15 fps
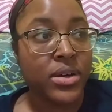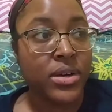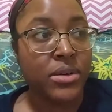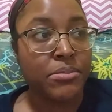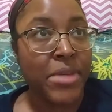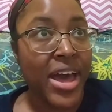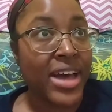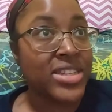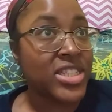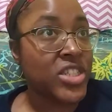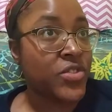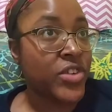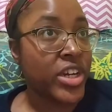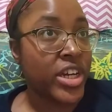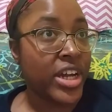Baz is
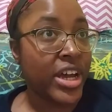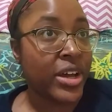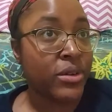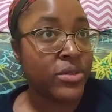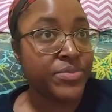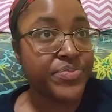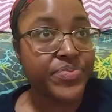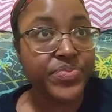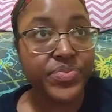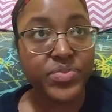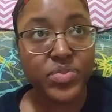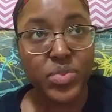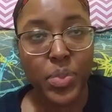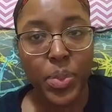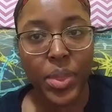freaking out,
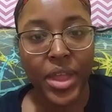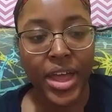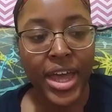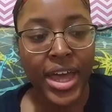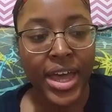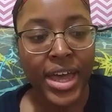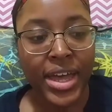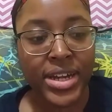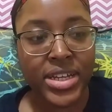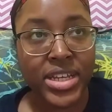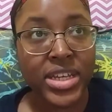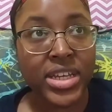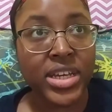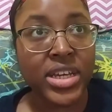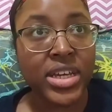and
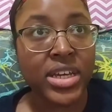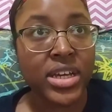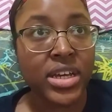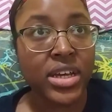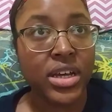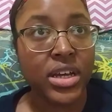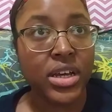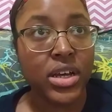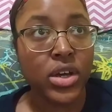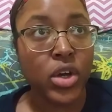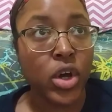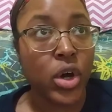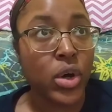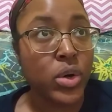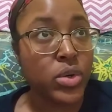he
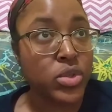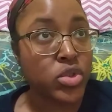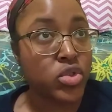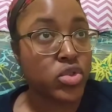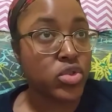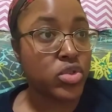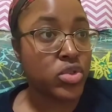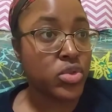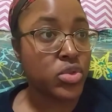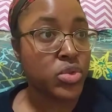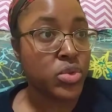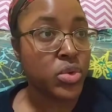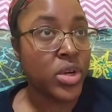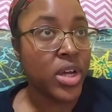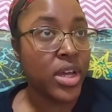goes
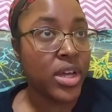to